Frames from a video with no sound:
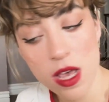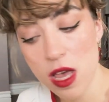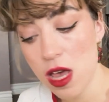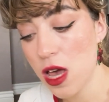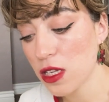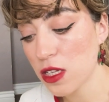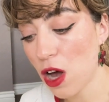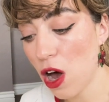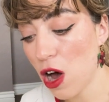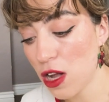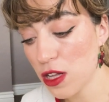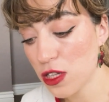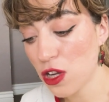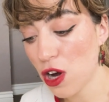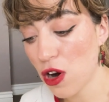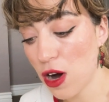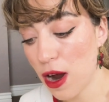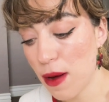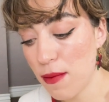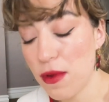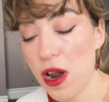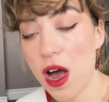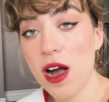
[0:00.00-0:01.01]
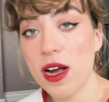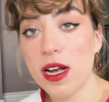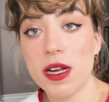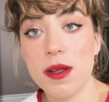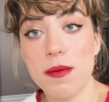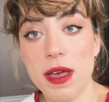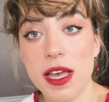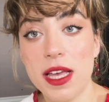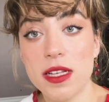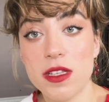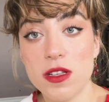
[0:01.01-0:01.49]
Because odds are I'm not going to
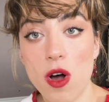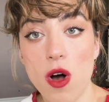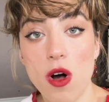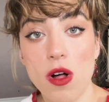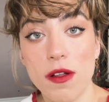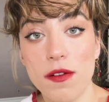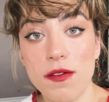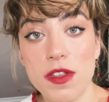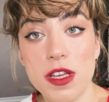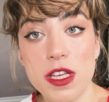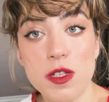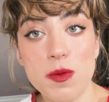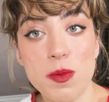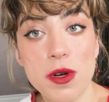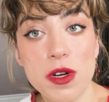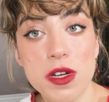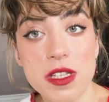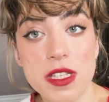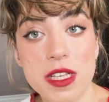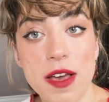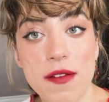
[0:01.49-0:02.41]
make it to all of these books,